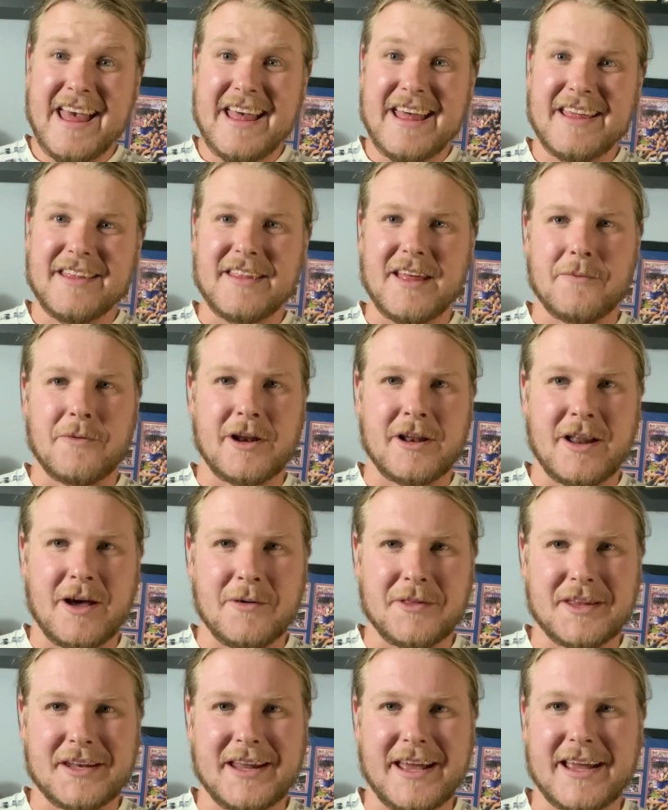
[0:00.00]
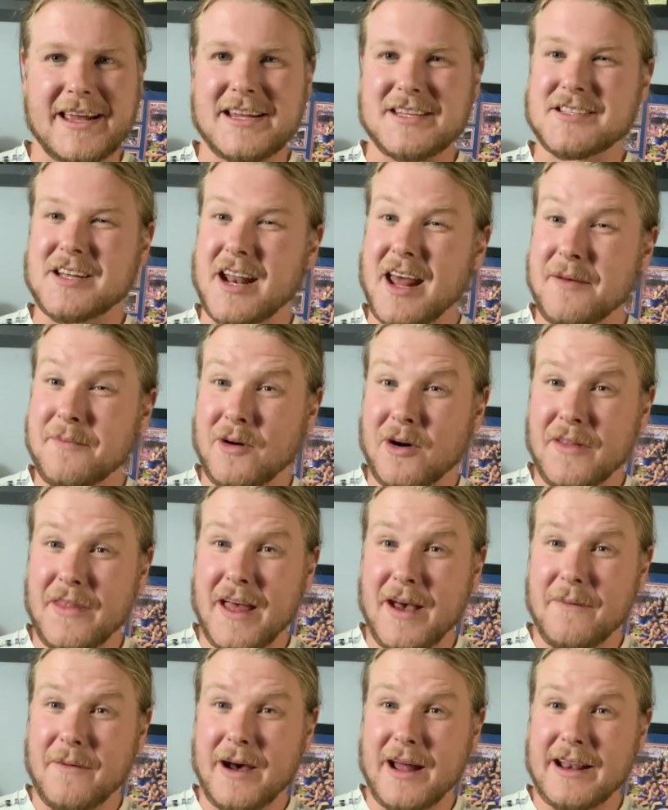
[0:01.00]
They want to know what the neck is. I don't mind
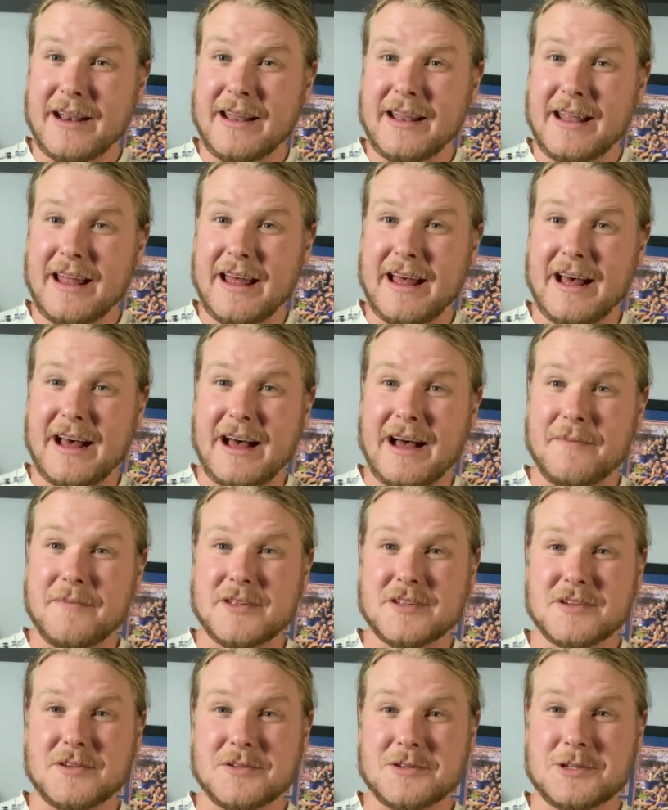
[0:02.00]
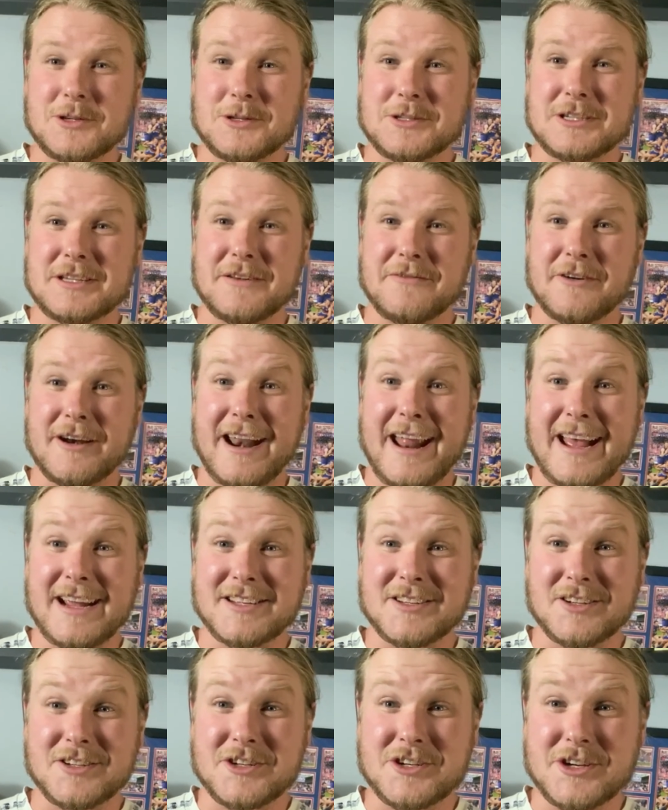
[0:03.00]
that one. There's all sorts of different
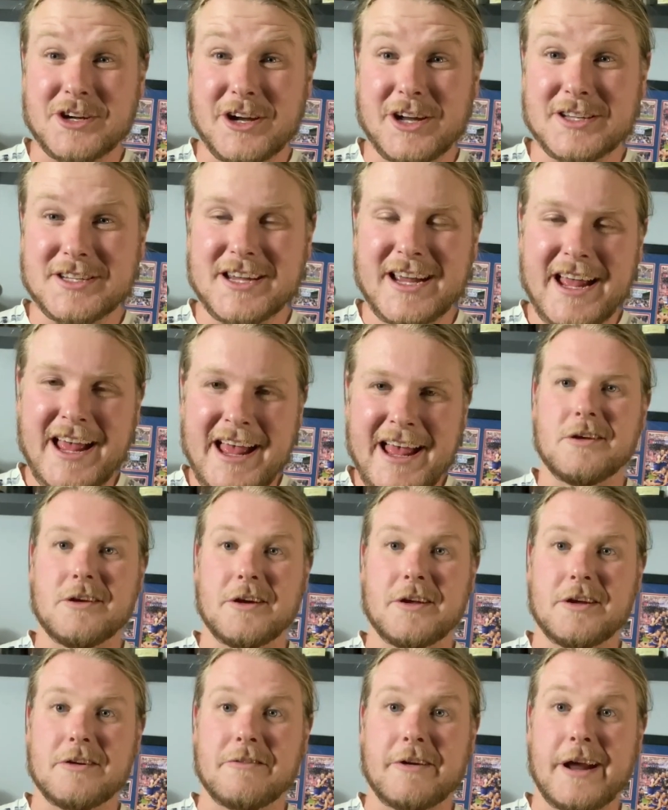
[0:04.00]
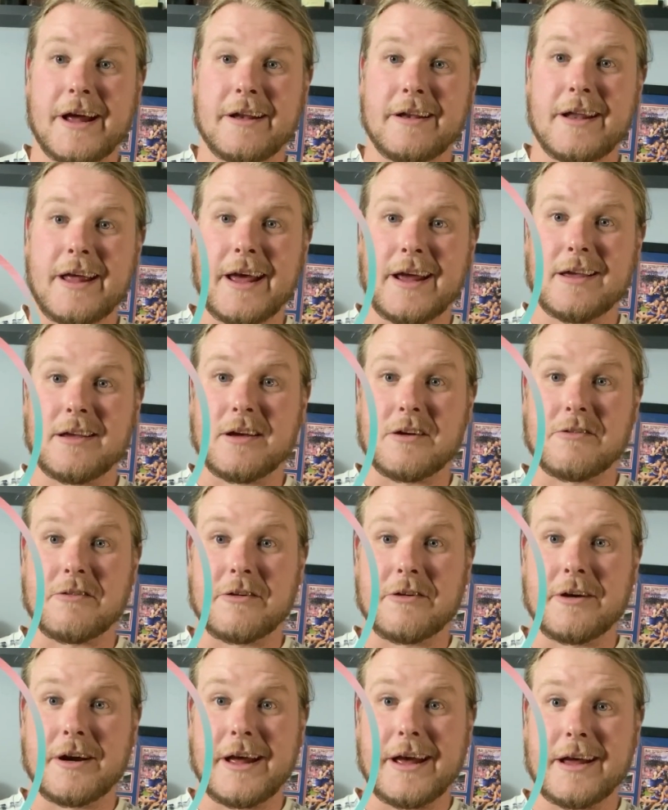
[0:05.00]
necks on shirts. You got your round neck, your
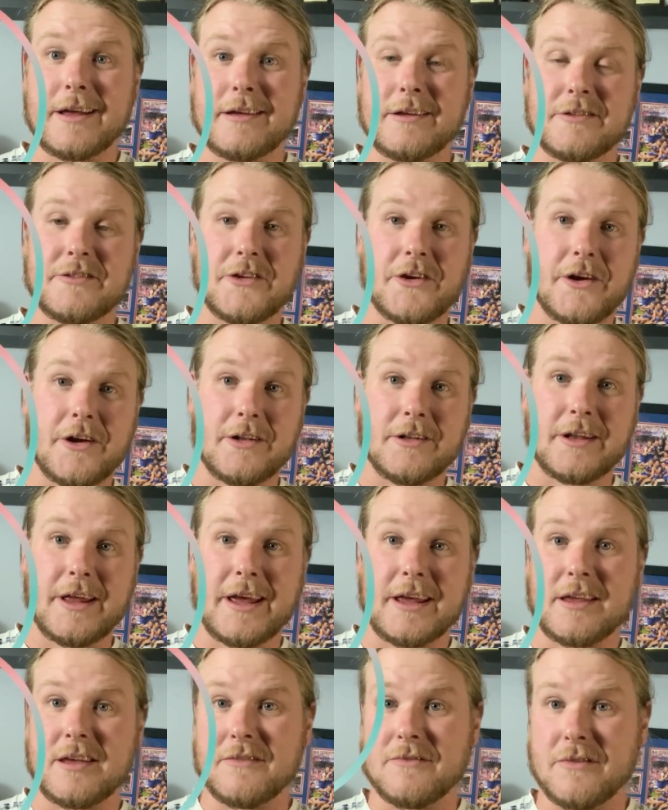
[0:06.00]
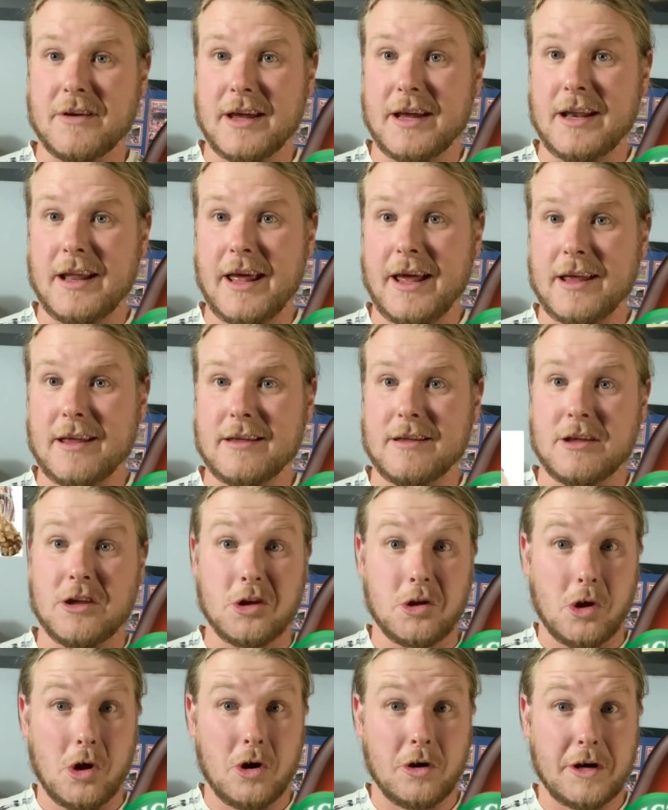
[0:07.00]
crew neck, your turtle neck, your V neck,
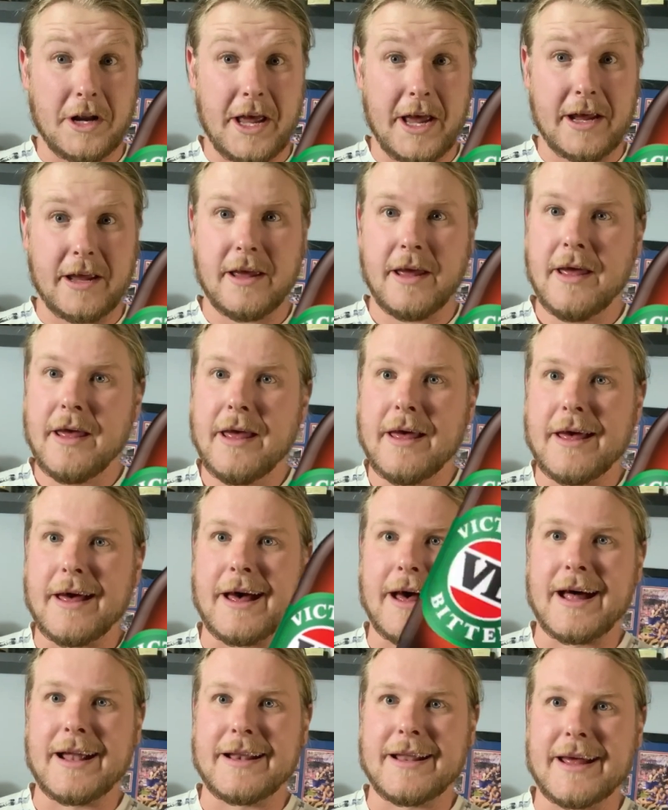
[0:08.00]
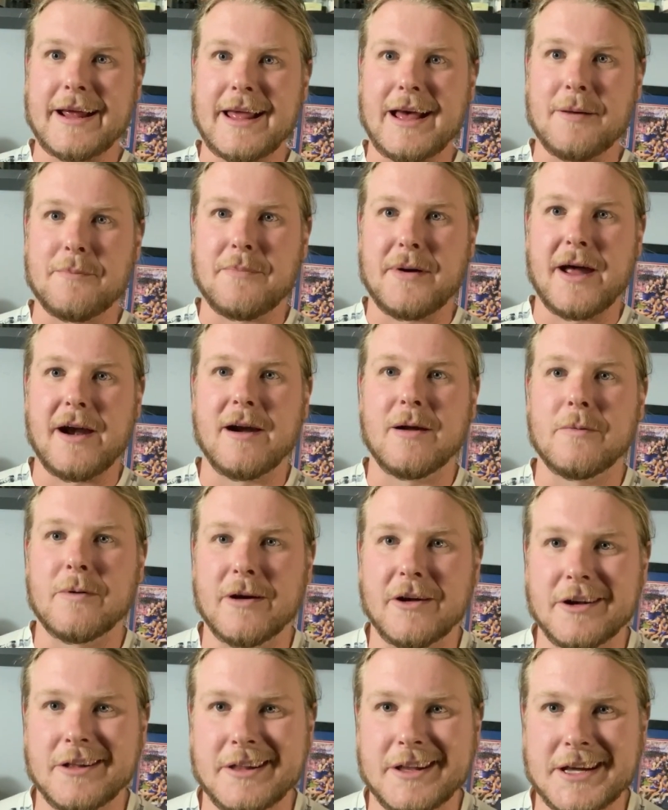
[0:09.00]
your long neck. Neck up, parrot. We're
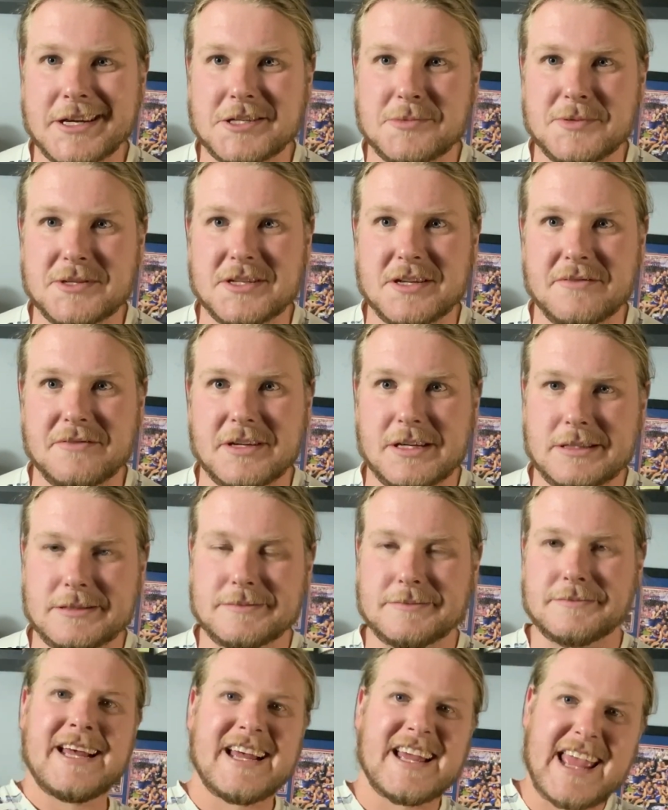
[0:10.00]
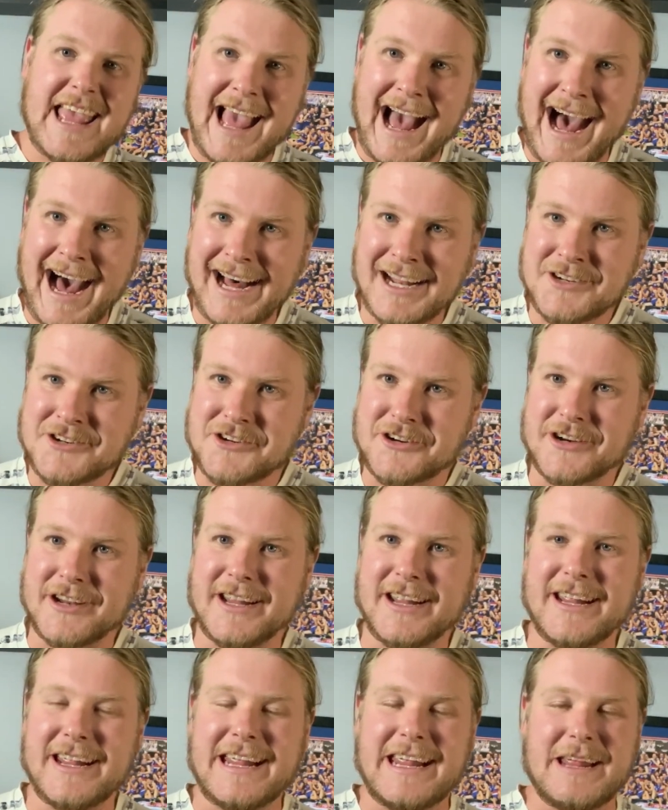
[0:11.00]
on to the next specific.
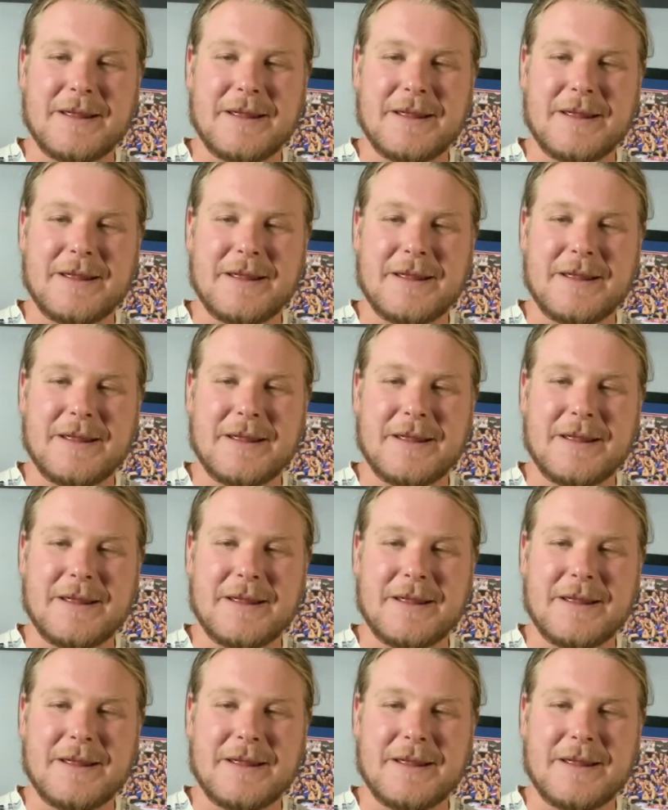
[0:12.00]
country,